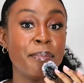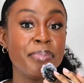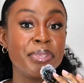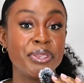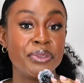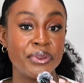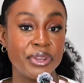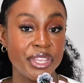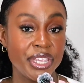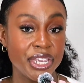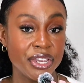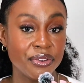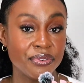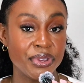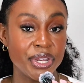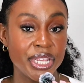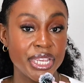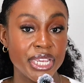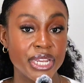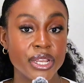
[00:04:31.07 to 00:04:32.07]
beauty
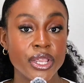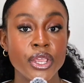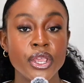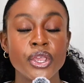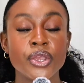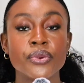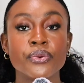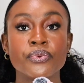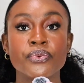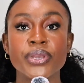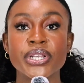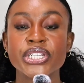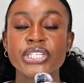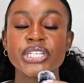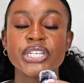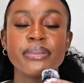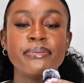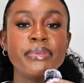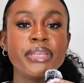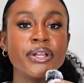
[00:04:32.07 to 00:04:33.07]
ingredient rich
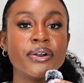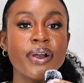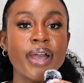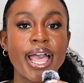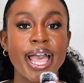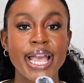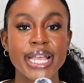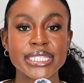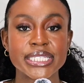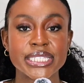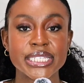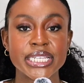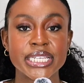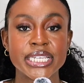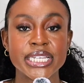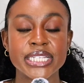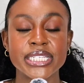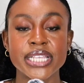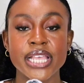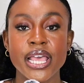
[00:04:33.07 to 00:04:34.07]
in amino
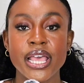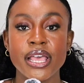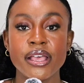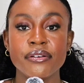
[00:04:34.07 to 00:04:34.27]
acids,